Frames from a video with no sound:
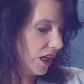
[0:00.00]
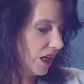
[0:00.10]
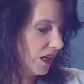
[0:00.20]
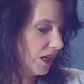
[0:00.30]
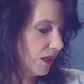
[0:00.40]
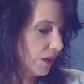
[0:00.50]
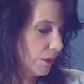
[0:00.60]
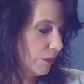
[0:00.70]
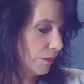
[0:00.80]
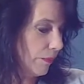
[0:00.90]

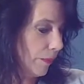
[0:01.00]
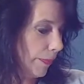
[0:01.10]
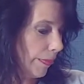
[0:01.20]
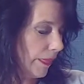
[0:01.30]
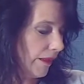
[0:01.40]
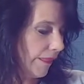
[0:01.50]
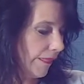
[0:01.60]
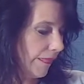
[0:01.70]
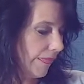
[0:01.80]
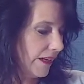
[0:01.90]
Um,
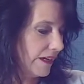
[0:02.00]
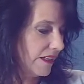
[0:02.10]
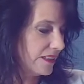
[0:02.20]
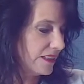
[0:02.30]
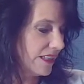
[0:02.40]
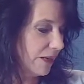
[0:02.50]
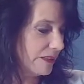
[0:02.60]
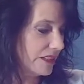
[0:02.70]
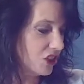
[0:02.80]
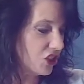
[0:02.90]

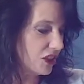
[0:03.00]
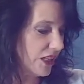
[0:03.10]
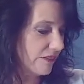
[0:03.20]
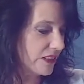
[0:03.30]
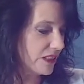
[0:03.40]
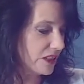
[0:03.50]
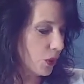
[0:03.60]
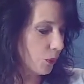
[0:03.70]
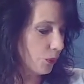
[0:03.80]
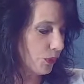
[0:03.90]
Tammy says she loves it.
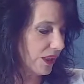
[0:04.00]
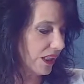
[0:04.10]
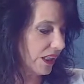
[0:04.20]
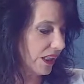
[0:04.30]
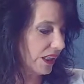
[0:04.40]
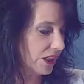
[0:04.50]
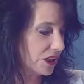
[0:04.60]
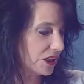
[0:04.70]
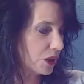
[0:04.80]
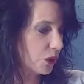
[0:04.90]
So pretty.
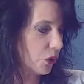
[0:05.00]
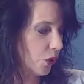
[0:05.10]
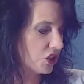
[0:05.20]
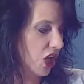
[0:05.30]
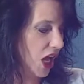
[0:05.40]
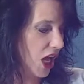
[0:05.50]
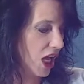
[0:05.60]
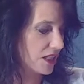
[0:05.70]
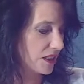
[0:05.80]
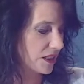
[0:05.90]
Looks
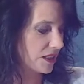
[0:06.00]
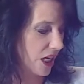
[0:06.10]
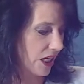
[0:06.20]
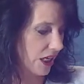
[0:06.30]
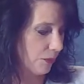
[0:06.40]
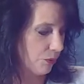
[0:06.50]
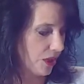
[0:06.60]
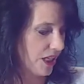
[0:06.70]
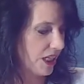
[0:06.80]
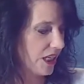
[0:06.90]
gorgeous. Stunning.
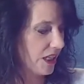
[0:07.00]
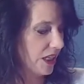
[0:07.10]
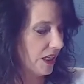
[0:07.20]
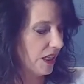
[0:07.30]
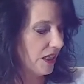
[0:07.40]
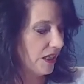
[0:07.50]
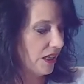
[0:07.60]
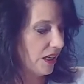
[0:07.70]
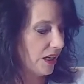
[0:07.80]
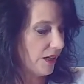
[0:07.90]
Pretty.
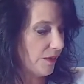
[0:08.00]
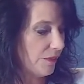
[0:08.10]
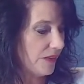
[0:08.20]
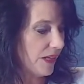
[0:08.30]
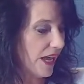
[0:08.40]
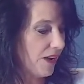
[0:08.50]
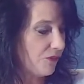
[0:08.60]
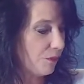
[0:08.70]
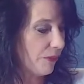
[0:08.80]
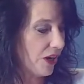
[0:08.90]
Um, hey,
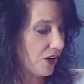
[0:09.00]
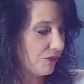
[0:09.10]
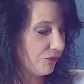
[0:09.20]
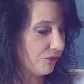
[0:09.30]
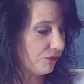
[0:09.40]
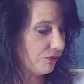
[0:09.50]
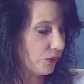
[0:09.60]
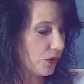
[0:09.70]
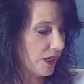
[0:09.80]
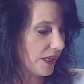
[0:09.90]
from Perry,
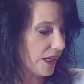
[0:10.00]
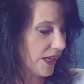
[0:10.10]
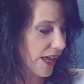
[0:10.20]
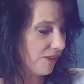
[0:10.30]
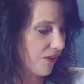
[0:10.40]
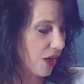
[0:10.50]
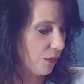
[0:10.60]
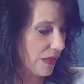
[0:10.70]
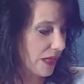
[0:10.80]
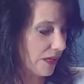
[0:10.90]
Florida. Hey,
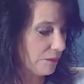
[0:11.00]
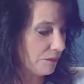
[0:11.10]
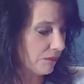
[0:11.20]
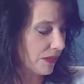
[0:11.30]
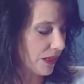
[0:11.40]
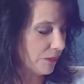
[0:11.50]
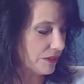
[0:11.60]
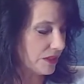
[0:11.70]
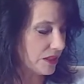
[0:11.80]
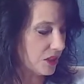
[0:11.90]
Velma.
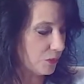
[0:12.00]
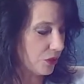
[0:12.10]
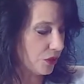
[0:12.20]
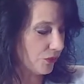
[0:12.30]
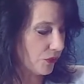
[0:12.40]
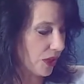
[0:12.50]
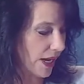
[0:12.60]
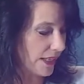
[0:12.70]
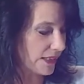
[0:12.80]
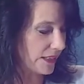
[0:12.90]
Amber says it's beautiful.
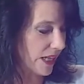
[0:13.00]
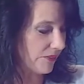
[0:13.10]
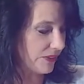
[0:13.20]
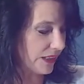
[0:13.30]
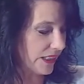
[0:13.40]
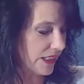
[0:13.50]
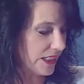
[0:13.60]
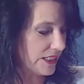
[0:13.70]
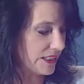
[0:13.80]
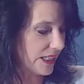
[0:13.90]
Hi,
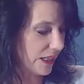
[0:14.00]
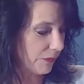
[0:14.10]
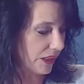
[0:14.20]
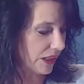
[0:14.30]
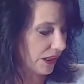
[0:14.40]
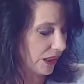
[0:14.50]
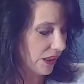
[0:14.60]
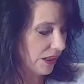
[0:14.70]
lovely Tammy.